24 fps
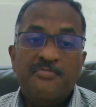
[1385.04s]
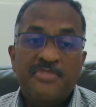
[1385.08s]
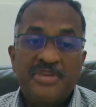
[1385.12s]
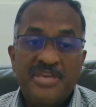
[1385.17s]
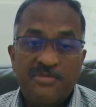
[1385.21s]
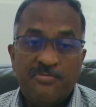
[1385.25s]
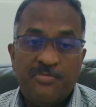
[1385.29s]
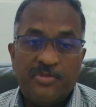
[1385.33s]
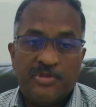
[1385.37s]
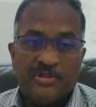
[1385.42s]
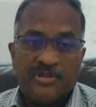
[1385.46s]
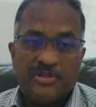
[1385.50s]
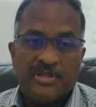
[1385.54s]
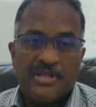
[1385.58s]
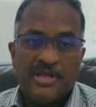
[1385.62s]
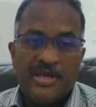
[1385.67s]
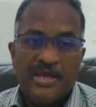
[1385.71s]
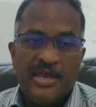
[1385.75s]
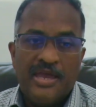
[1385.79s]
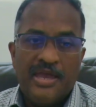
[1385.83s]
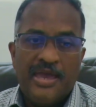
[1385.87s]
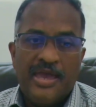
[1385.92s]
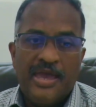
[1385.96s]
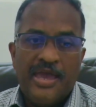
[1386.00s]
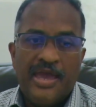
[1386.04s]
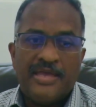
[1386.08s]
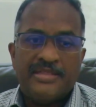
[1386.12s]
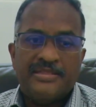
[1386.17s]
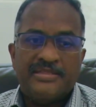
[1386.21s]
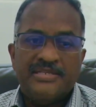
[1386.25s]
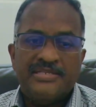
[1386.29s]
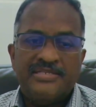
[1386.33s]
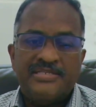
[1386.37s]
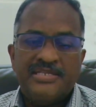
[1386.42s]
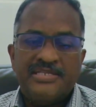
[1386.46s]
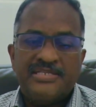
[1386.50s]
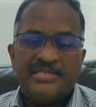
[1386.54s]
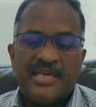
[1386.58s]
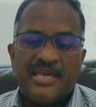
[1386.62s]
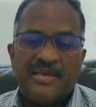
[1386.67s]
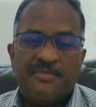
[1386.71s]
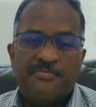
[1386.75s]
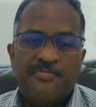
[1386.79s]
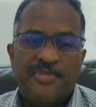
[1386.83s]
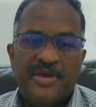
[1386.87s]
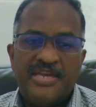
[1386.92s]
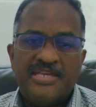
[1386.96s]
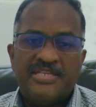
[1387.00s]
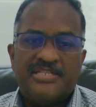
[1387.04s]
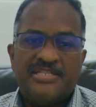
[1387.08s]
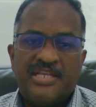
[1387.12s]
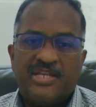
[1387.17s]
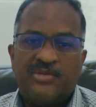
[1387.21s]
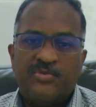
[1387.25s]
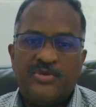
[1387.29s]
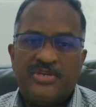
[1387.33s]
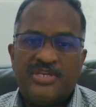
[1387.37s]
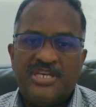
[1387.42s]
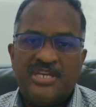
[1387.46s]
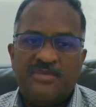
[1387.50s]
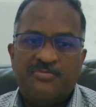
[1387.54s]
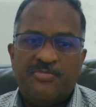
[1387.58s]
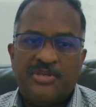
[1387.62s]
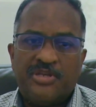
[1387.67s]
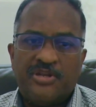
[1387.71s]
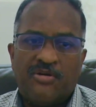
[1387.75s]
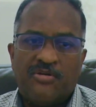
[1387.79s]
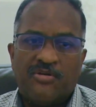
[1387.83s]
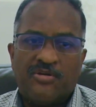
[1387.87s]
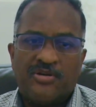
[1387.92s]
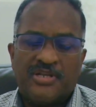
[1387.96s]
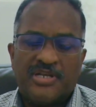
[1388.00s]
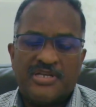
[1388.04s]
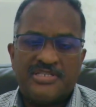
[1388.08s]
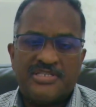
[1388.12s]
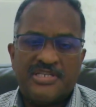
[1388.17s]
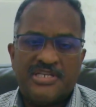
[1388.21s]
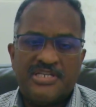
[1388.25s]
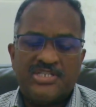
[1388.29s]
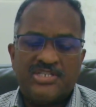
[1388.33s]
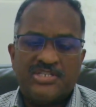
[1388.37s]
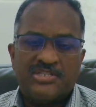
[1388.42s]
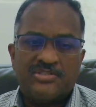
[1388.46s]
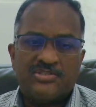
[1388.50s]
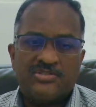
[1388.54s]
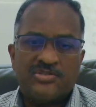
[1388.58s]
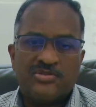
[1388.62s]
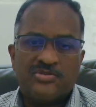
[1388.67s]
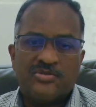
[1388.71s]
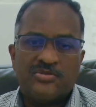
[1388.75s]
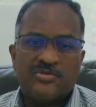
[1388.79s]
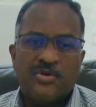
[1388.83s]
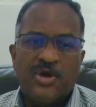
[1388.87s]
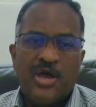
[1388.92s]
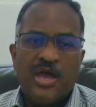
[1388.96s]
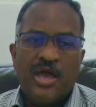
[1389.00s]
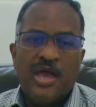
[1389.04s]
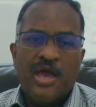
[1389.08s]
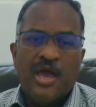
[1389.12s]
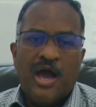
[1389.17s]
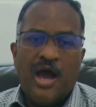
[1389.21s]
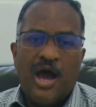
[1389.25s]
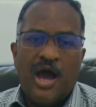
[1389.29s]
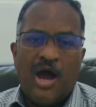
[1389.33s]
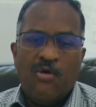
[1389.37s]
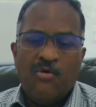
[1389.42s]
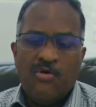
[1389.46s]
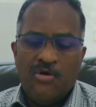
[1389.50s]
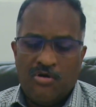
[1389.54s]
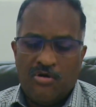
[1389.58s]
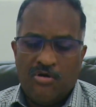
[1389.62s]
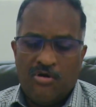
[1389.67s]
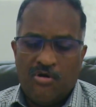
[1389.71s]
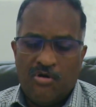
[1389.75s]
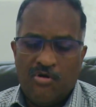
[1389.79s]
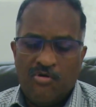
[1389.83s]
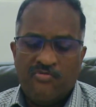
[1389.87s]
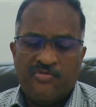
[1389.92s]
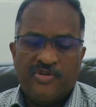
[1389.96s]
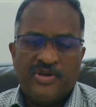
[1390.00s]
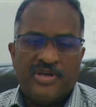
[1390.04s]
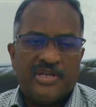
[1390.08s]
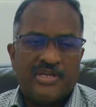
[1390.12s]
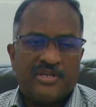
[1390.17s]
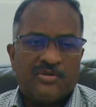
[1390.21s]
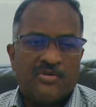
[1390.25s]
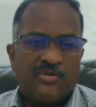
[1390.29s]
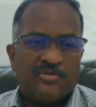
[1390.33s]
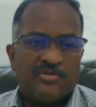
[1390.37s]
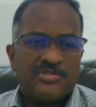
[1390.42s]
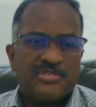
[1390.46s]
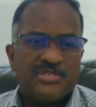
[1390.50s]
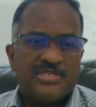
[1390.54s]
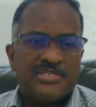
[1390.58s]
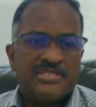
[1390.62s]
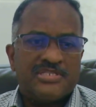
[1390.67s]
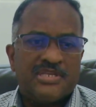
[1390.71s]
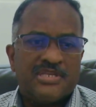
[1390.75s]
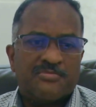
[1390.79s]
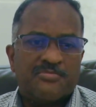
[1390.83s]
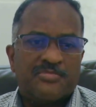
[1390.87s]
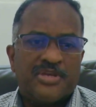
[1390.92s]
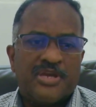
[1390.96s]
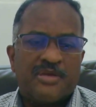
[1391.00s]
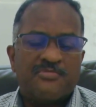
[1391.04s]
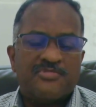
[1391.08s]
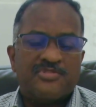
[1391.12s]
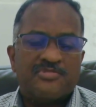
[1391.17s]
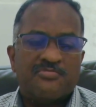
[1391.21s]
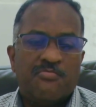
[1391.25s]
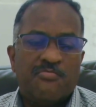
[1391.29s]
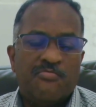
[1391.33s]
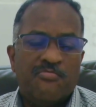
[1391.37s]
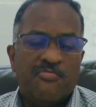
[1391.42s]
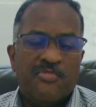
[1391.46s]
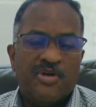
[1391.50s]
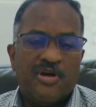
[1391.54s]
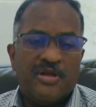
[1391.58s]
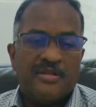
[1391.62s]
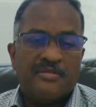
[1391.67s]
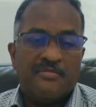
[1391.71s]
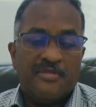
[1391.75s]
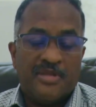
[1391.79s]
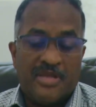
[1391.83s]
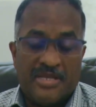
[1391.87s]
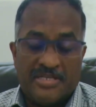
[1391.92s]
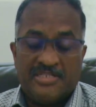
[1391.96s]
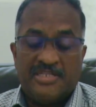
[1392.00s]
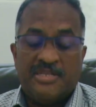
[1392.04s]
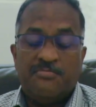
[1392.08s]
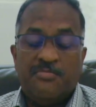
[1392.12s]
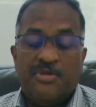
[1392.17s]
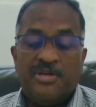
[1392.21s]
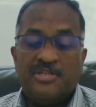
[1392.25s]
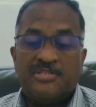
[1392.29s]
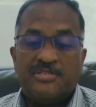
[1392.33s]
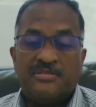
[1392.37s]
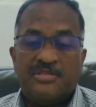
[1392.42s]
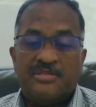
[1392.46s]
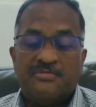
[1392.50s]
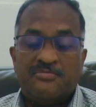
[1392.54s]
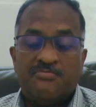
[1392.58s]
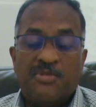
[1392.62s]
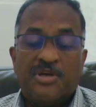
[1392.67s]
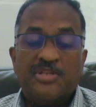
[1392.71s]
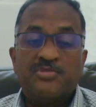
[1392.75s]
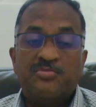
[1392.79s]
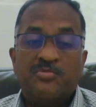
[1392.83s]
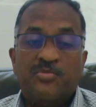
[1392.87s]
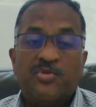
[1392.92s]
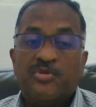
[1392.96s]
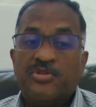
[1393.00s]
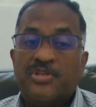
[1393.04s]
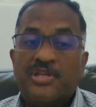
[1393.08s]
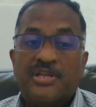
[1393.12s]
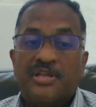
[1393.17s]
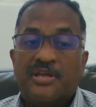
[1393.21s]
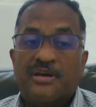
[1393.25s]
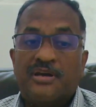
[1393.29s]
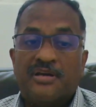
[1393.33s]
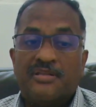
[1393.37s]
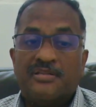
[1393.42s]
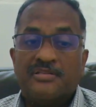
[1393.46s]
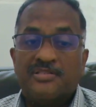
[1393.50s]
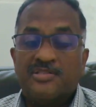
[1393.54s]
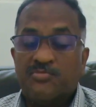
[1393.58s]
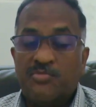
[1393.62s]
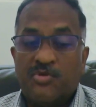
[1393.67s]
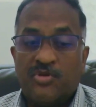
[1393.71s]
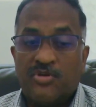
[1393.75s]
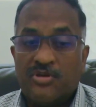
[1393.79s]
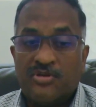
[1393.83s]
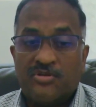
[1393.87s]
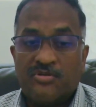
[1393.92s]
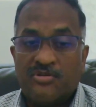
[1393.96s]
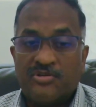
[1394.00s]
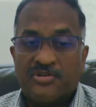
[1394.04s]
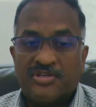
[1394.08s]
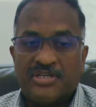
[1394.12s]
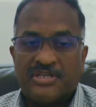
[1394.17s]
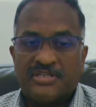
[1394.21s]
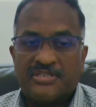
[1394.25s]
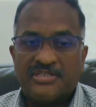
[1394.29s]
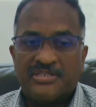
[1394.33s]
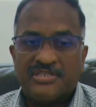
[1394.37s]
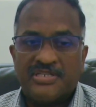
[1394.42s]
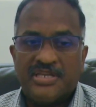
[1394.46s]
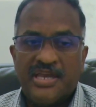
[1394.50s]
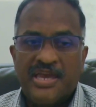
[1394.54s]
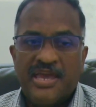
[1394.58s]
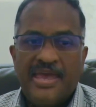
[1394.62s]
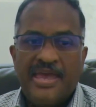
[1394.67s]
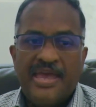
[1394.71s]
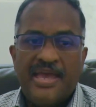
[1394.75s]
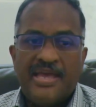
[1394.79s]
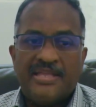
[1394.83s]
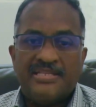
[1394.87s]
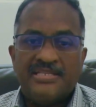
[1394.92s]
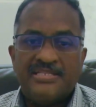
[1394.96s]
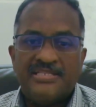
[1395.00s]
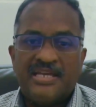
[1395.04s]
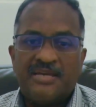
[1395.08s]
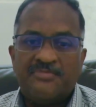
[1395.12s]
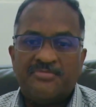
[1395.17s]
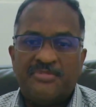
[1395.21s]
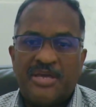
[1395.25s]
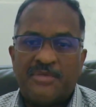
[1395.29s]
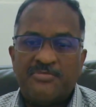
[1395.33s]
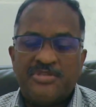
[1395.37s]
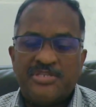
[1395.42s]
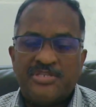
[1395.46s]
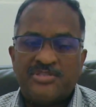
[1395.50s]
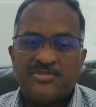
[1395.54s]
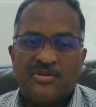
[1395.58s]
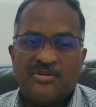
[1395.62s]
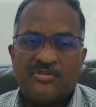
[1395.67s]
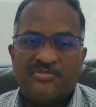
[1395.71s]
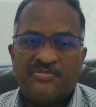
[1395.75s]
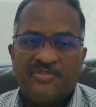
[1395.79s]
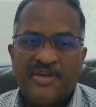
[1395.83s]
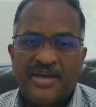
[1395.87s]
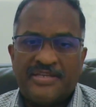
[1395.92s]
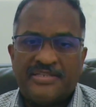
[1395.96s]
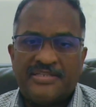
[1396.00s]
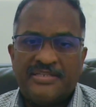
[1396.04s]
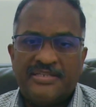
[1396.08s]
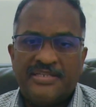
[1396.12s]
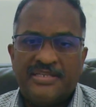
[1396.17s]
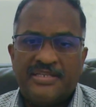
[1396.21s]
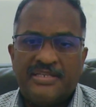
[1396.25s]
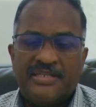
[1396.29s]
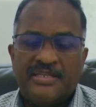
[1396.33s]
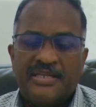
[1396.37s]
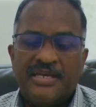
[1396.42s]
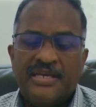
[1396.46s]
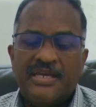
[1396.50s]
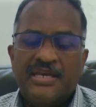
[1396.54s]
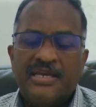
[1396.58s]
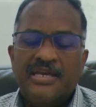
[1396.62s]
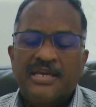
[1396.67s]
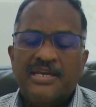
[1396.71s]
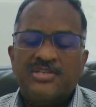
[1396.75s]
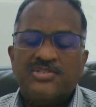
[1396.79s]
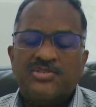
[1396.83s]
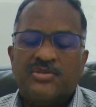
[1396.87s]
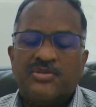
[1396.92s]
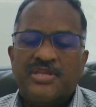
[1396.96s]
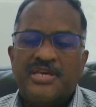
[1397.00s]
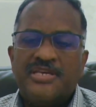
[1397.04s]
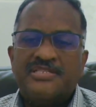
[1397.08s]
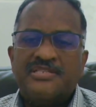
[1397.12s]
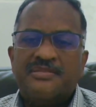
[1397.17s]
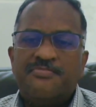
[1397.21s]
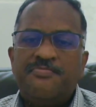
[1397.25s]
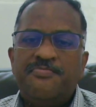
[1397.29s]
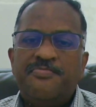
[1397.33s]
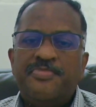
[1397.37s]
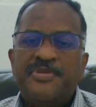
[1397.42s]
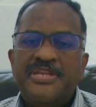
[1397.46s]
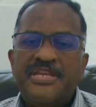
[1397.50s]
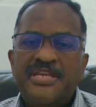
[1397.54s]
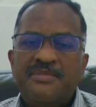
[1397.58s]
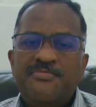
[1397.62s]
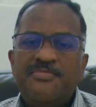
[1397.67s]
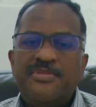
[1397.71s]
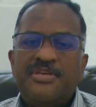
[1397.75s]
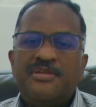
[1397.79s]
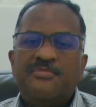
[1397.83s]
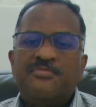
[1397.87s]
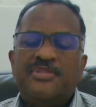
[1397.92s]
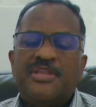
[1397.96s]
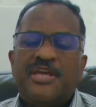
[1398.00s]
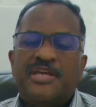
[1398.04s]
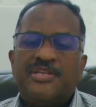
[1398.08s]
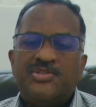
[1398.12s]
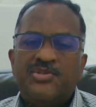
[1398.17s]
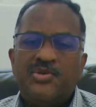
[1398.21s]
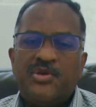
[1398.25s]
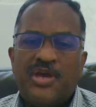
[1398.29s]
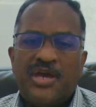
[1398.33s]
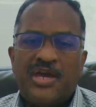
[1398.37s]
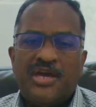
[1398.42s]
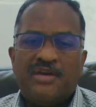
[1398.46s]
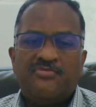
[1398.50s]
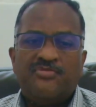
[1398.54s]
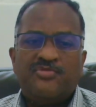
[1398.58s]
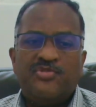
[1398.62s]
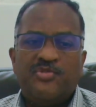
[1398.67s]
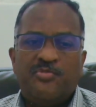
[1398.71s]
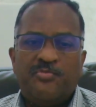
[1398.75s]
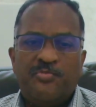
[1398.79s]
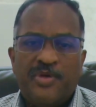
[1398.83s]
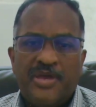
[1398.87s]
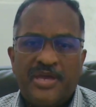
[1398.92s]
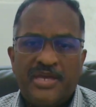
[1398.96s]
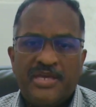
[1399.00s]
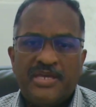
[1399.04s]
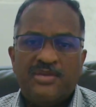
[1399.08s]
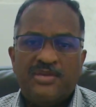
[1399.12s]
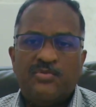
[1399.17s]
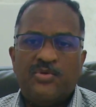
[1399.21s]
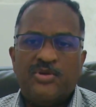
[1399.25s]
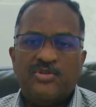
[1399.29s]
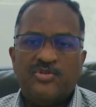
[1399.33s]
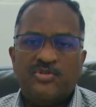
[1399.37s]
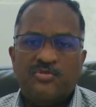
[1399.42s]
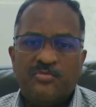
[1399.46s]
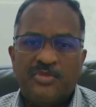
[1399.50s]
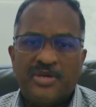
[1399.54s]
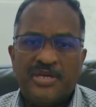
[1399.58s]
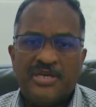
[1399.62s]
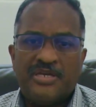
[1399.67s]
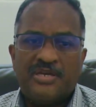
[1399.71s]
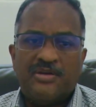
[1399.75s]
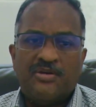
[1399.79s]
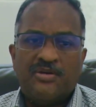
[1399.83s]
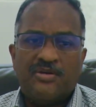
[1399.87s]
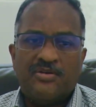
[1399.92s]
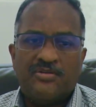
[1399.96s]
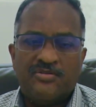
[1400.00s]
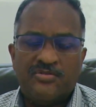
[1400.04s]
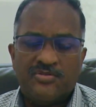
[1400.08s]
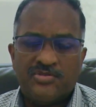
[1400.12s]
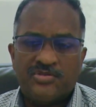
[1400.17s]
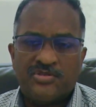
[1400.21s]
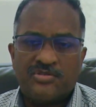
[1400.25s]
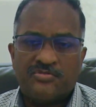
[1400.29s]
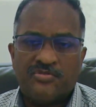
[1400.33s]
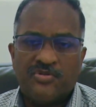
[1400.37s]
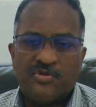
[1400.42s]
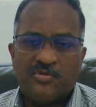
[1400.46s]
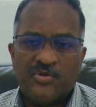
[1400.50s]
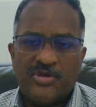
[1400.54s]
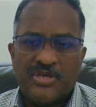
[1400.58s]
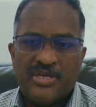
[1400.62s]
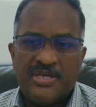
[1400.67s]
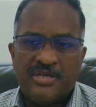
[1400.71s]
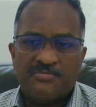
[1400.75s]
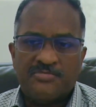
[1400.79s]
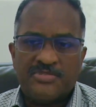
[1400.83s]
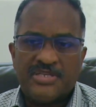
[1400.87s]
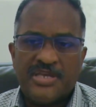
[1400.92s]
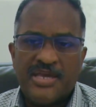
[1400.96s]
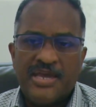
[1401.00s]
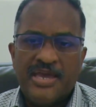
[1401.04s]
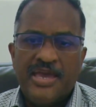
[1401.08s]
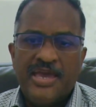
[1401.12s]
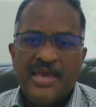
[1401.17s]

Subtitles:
people. And this is a base that we keep in our organization. So our overhead cost is sometimes actually much, much more than other smaller contractors. And this sometimes is not factored in. So there's a premium that you have to pay when you make use of OEMs.